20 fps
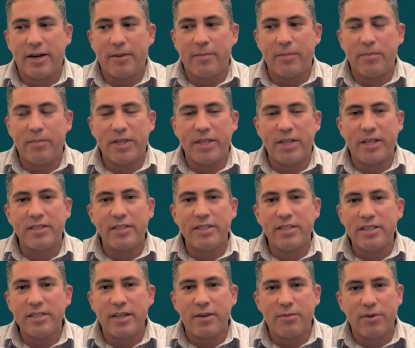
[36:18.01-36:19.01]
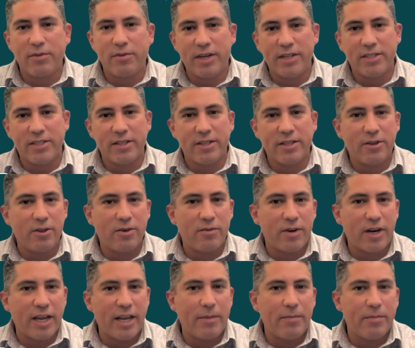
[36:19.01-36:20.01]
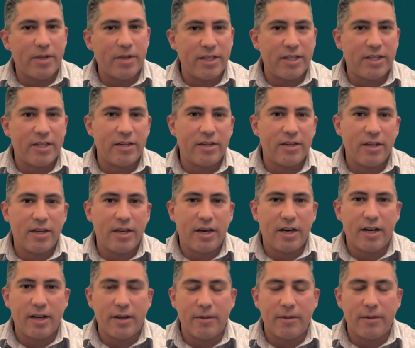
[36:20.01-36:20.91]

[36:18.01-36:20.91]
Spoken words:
But then since then, we've raised a little over 8 million